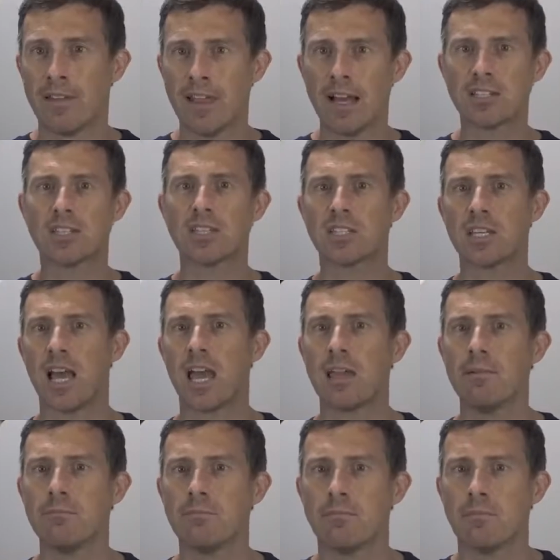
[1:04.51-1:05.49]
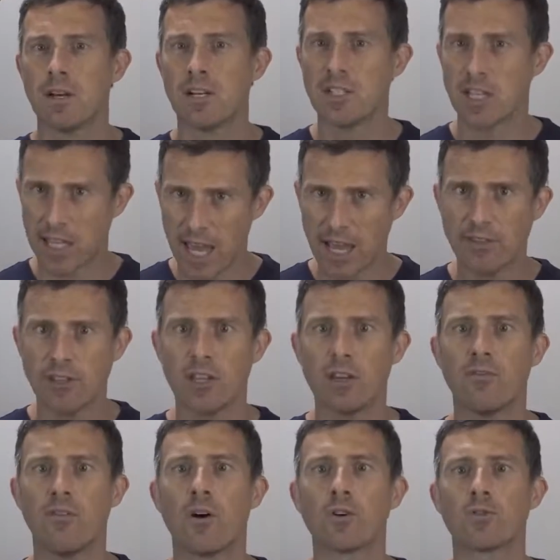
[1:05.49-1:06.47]
That's the same as you get in the
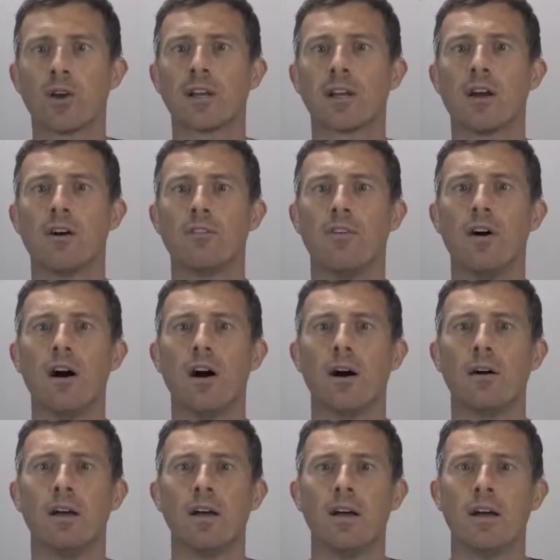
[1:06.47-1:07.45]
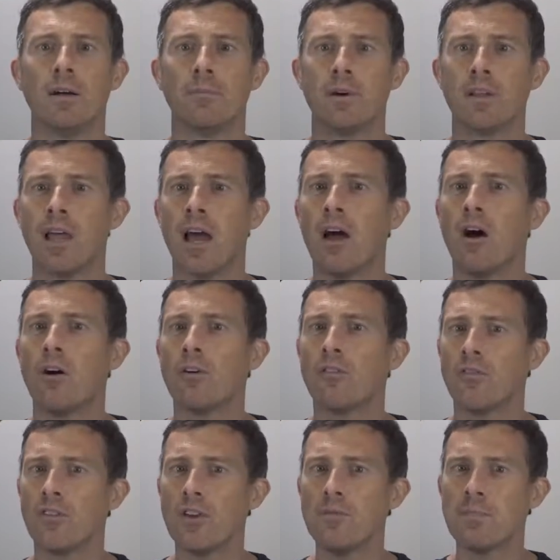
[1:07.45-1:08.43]
new Volkswagen Golf R, but there are a
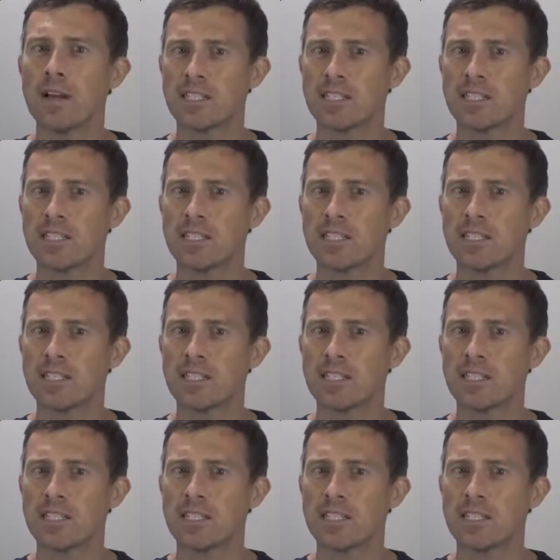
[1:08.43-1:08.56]
few